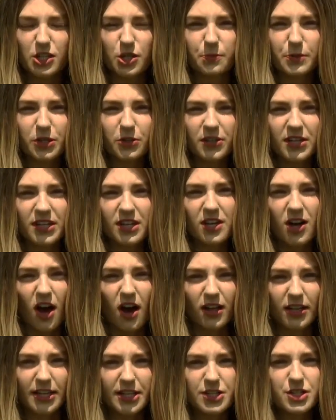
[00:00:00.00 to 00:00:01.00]
Community
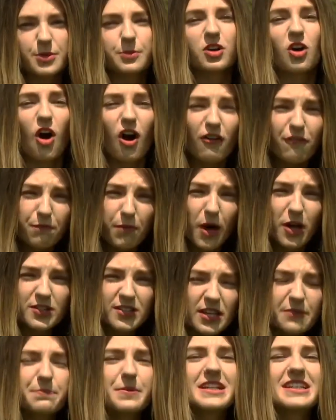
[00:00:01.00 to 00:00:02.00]
College, golf balls
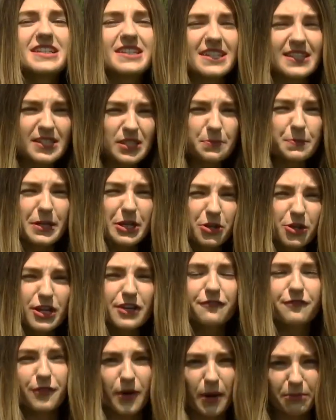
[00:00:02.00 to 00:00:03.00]
have been
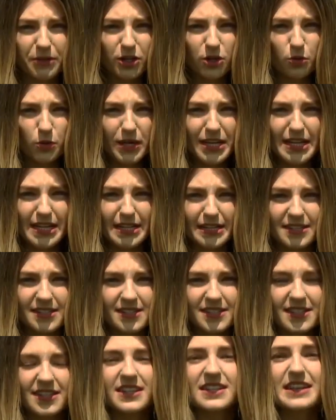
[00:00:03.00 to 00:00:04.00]
disappearing from the
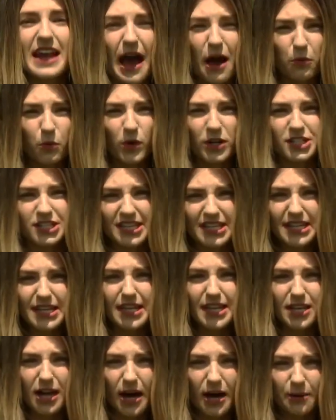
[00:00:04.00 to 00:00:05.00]
greens. Now we're
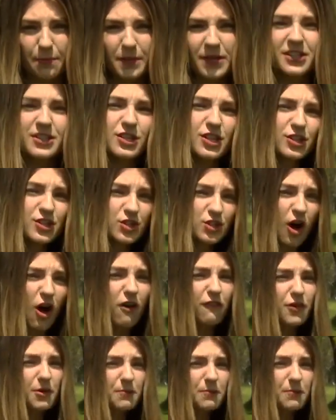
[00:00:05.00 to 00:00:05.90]
teeing up to solve